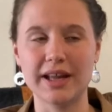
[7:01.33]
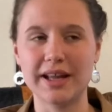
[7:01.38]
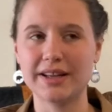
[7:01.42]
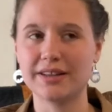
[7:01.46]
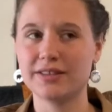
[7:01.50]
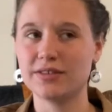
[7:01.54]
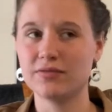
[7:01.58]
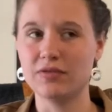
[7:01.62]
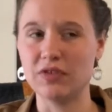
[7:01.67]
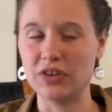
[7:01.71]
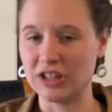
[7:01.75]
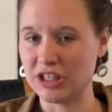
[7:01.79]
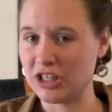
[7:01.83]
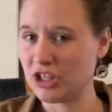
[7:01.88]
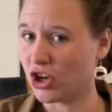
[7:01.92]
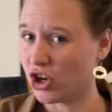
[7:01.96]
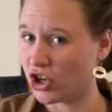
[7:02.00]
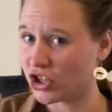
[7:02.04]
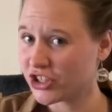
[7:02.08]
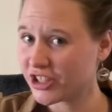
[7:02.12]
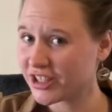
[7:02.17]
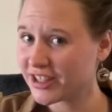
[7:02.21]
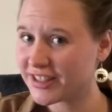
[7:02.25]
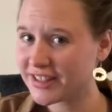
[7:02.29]
like really
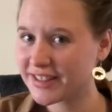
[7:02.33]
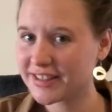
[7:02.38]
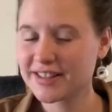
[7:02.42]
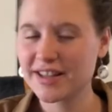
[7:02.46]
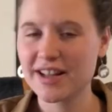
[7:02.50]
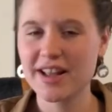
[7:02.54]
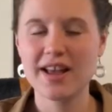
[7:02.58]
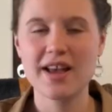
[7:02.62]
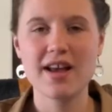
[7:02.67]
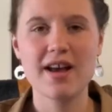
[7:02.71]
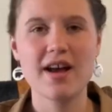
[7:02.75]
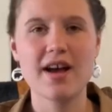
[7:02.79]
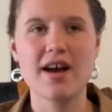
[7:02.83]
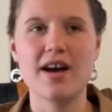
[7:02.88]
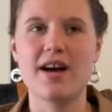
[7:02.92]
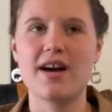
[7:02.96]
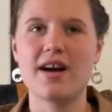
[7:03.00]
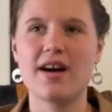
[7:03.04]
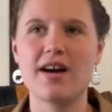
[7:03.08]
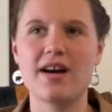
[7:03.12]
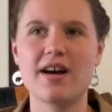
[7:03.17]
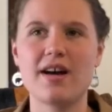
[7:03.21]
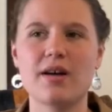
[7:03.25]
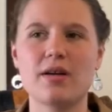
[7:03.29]
nauseous.
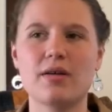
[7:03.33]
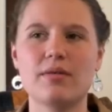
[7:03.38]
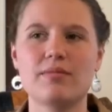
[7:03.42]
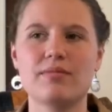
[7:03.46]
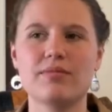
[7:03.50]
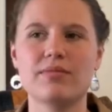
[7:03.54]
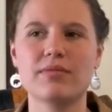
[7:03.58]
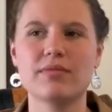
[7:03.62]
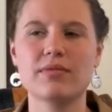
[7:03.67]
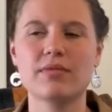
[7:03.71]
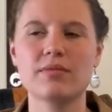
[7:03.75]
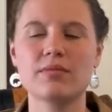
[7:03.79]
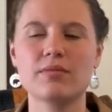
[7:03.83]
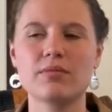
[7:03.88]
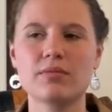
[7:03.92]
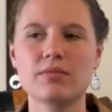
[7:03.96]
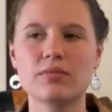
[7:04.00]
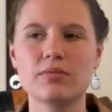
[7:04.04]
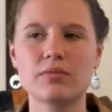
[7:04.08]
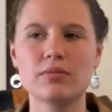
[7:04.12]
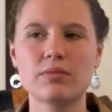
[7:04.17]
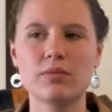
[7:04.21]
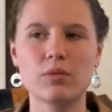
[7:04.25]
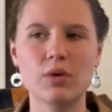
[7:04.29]
Um,
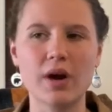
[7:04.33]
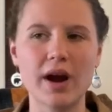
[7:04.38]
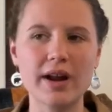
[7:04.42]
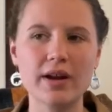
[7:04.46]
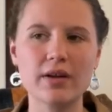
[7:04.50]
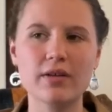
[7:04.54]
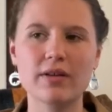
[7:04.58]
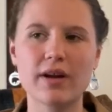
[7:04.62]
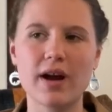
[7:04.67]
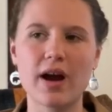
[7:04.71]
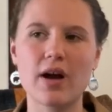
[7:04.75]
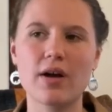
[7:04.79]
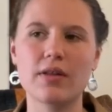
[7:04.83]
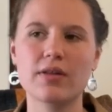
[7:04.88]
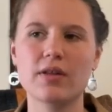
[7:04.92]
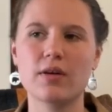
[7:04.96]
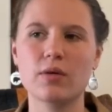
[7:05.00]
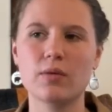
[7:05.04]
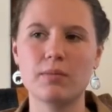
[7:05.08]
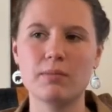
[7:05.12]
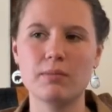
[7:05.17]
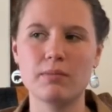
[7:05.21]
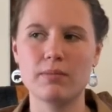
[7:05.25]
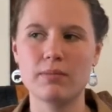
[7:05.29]
right around
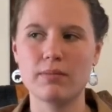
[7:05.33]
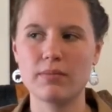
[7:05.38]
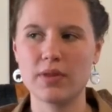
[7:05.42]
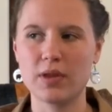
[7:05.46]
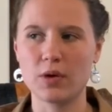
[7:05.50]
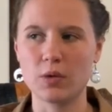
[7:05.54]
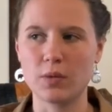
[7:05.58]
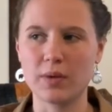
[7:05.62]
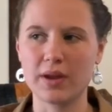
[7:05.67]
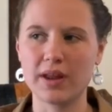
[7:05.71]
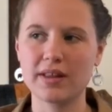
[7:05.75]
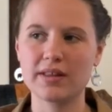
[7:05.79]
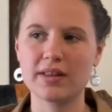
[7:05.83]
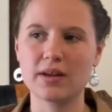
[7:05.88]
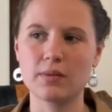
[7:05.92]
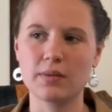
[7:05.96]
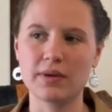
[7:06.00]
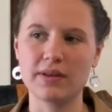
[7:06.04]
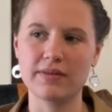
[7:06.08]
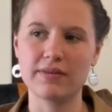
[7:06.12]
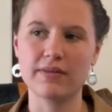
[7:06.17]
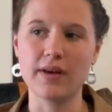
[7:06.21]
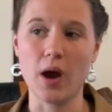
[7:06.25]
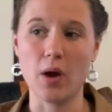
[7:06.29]
the, the week that
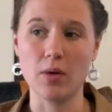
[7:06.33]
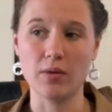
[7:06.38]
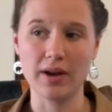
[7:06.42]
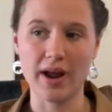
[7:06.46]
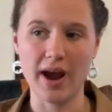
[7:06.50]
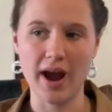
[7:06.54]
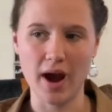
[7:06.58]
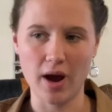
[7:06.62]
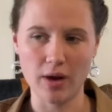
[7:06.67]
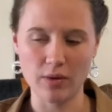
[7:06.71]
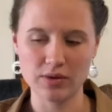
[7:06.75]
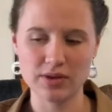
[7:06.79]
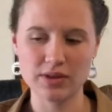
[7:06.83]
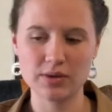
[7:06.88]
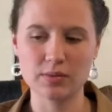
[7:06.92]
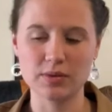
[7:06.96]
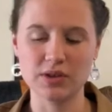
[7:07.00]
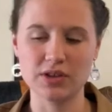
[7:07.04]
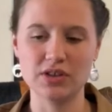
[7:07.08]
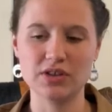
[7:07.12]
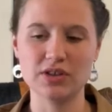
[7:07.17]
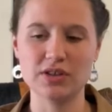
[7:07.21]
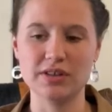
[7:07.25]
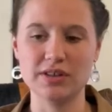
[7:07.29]
we found out,
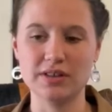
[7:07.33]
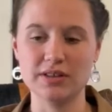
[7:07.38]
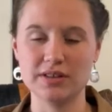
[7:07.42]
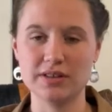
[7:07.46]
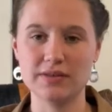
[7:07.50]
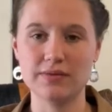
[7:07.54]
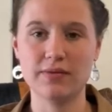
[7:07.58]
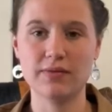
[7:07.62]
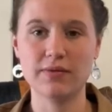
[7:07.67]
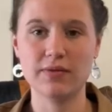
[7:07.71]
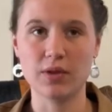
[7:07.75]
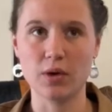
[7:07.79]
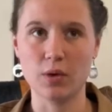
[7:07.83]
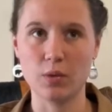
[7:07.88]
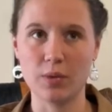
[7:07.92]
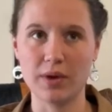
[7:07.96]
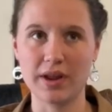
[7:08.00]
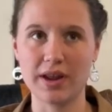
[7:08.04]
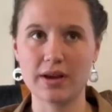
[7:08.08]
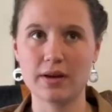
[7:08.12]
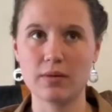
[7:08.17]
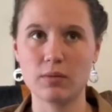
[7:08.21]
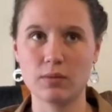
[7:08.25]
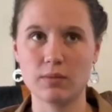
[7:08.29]
which is the
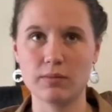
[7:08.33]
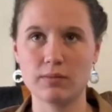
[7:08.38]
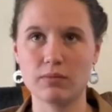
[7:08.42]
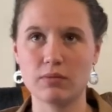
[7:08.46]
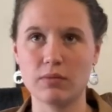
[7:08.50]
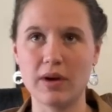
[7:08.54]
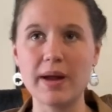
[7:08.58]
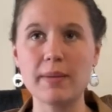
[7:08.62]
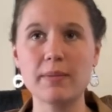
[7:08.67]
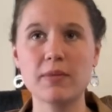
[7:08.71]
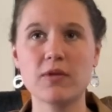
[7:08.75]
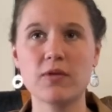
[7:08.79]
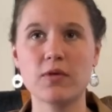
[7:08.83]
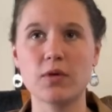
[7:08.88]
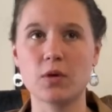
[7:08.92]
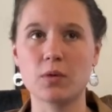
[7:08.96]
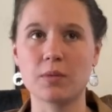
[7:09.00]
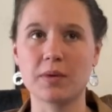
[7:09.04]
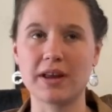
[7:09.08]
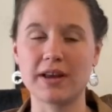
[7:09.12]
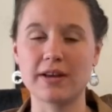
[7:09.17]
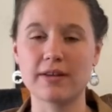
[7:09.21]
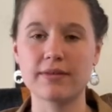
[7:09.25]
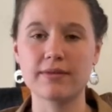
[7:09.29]
week right before
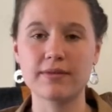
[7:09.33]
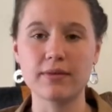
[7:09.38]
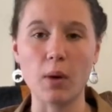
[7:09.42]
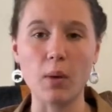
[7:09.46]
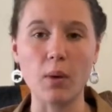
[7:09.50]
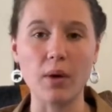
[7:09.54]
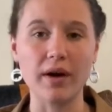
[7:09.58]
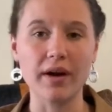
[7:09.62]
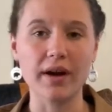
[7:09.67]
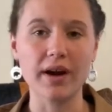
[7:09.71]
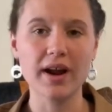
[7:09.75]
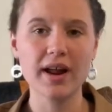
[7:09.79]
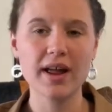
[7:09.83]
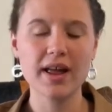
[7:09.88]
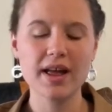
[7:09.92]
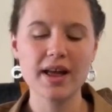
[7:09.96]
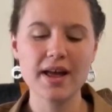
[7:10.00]
week four,